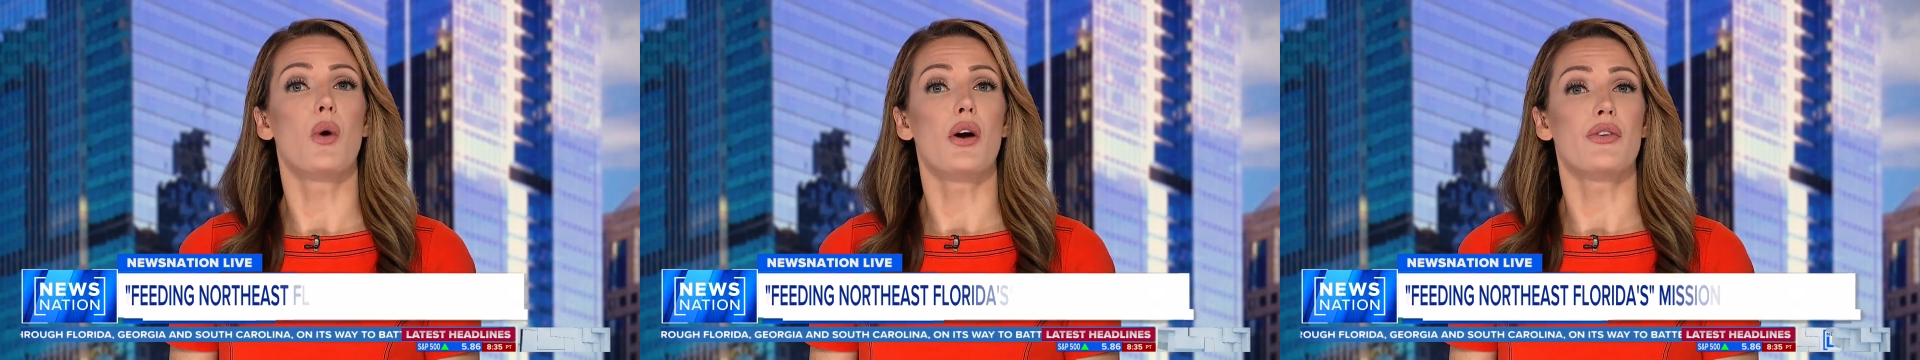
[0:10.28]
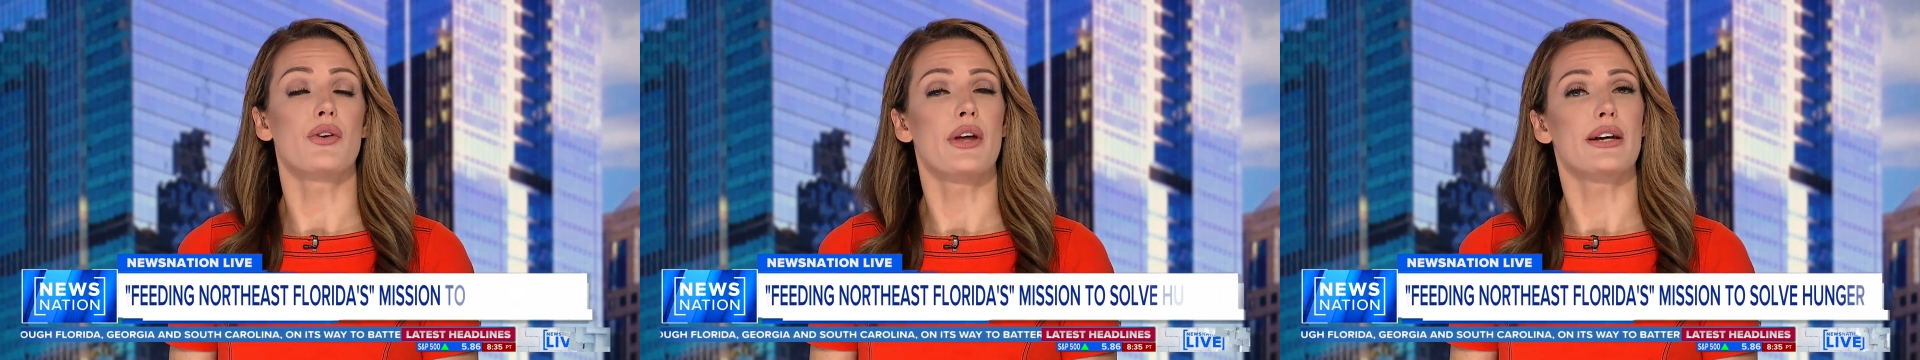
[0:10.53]

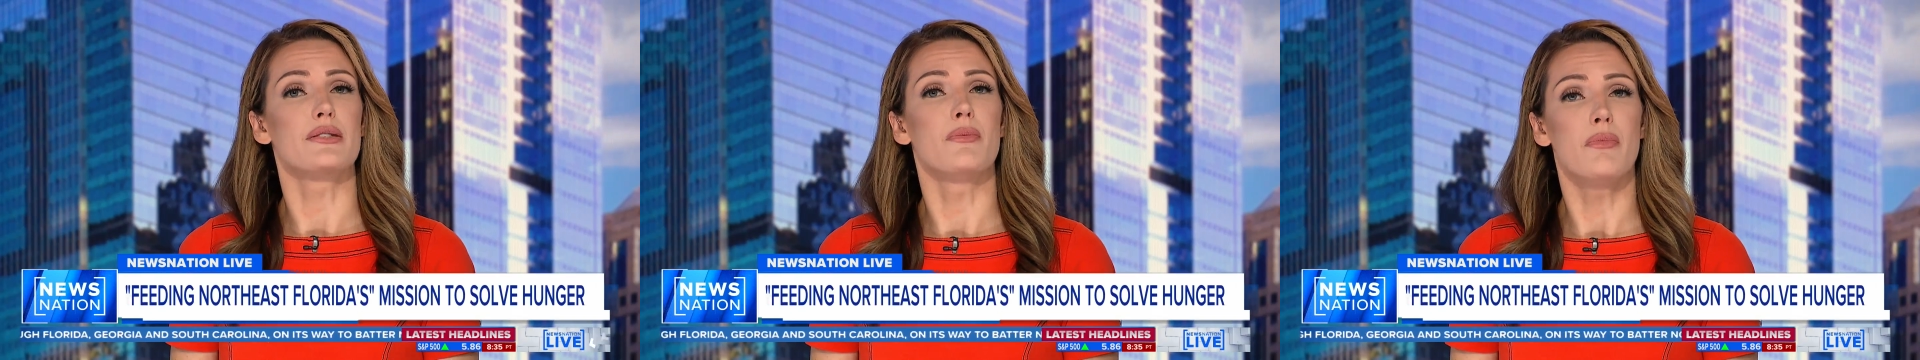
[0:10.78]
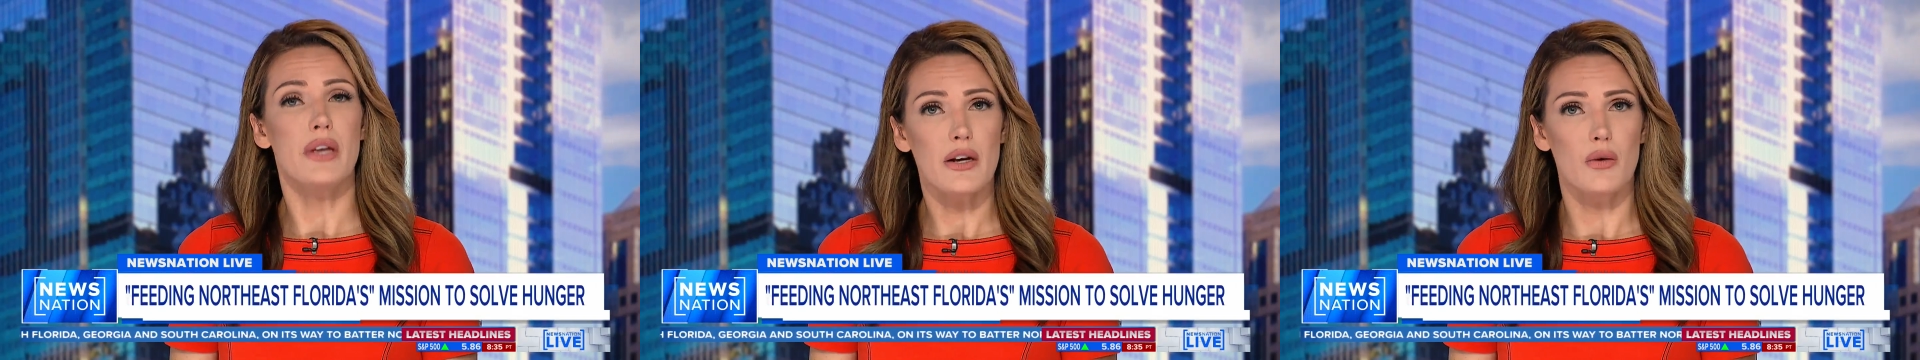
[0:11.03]
where their next
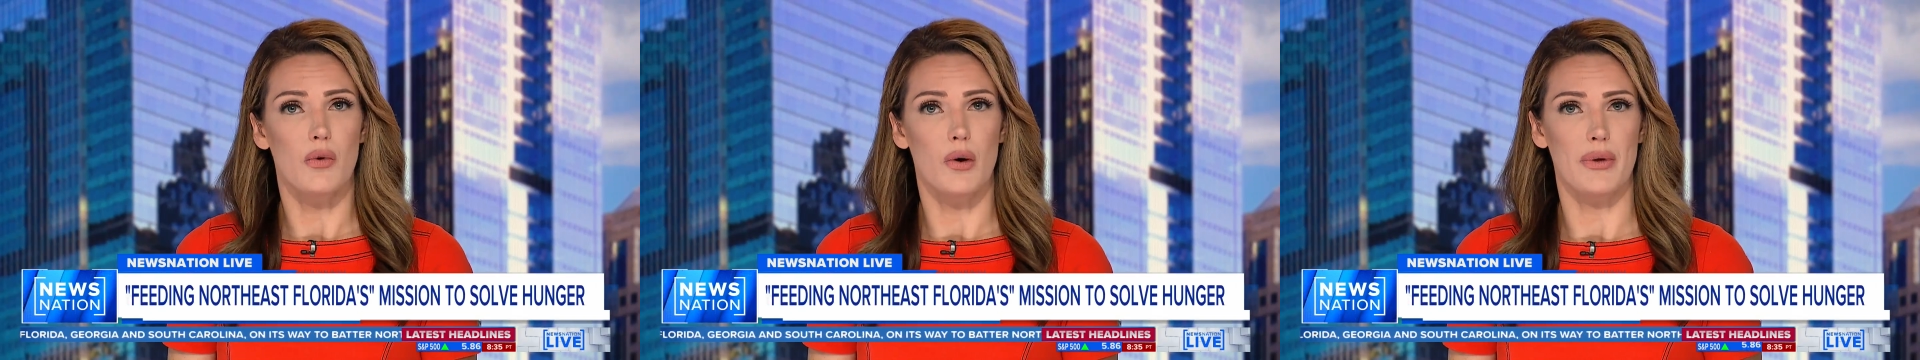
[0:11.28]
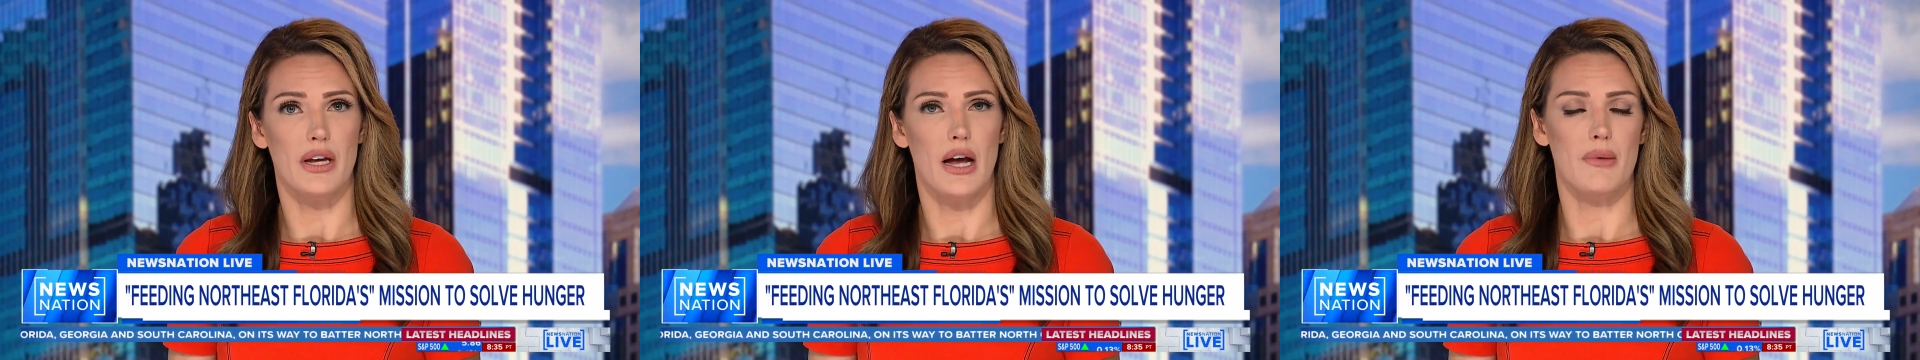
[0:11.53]
meal will
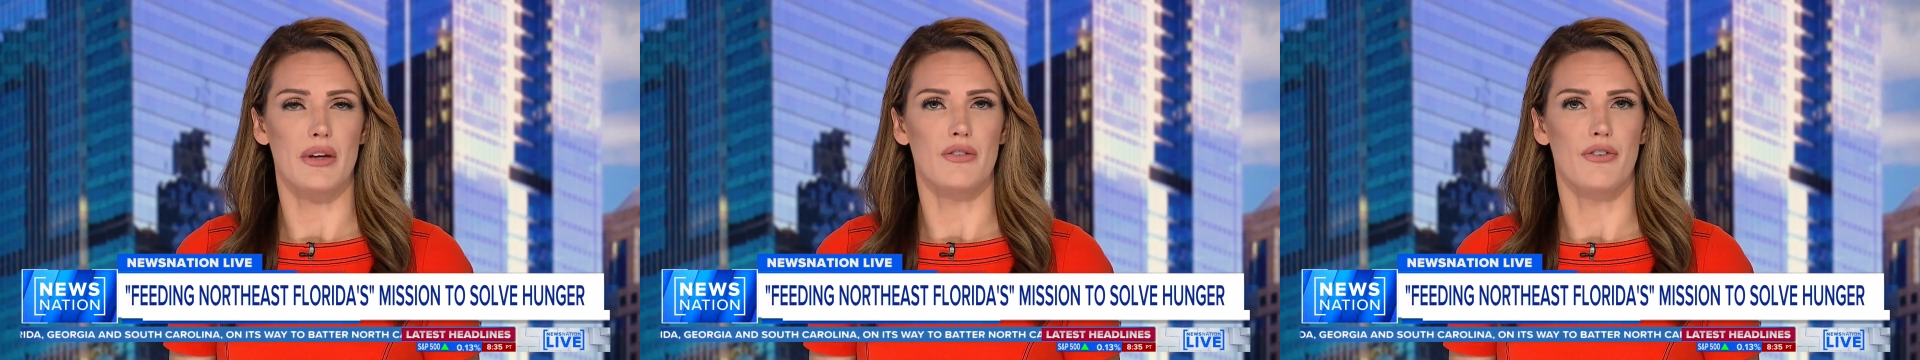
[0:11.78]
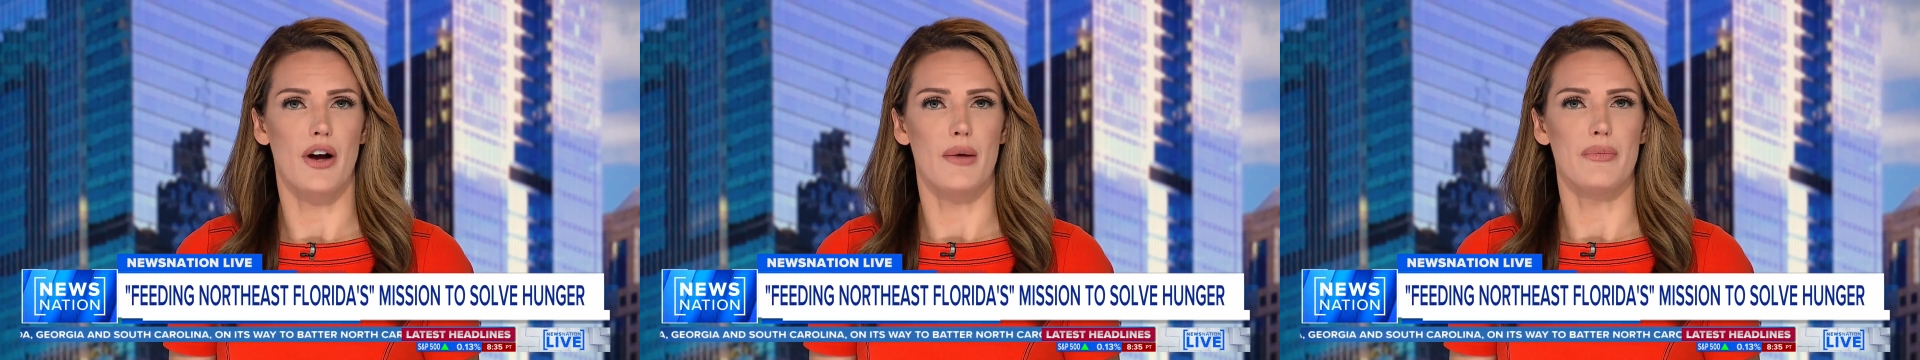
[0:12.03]
be coming
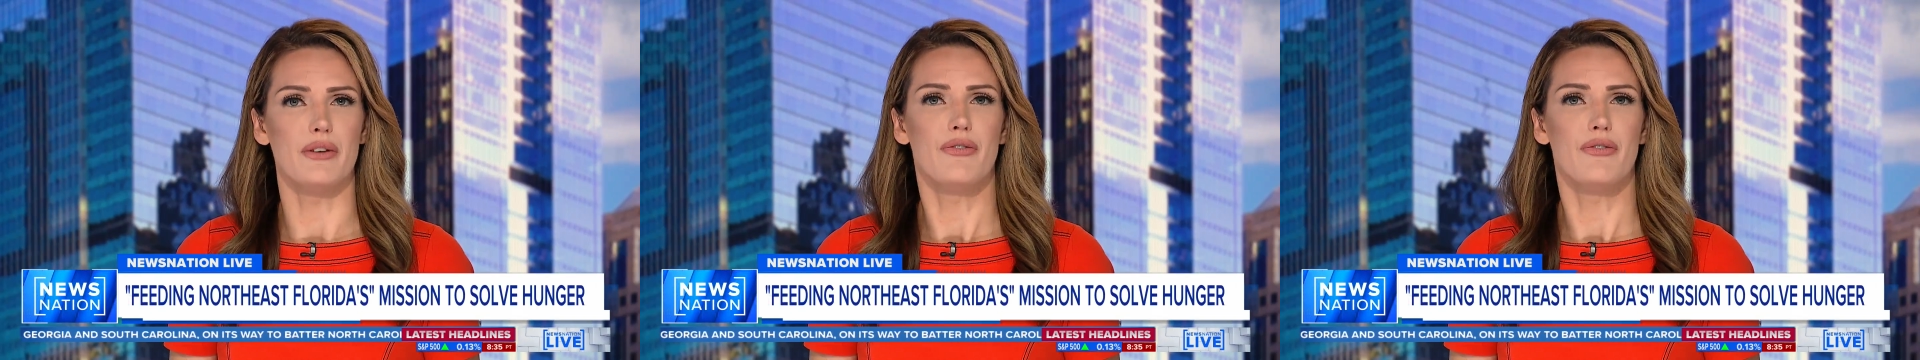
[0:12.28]
from.